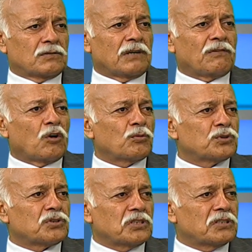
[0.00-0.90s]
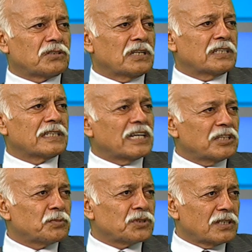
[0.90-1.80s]
they've almost reached
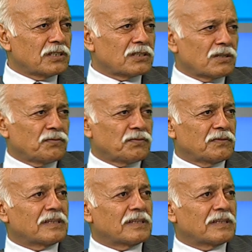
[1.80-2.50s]
80-90% of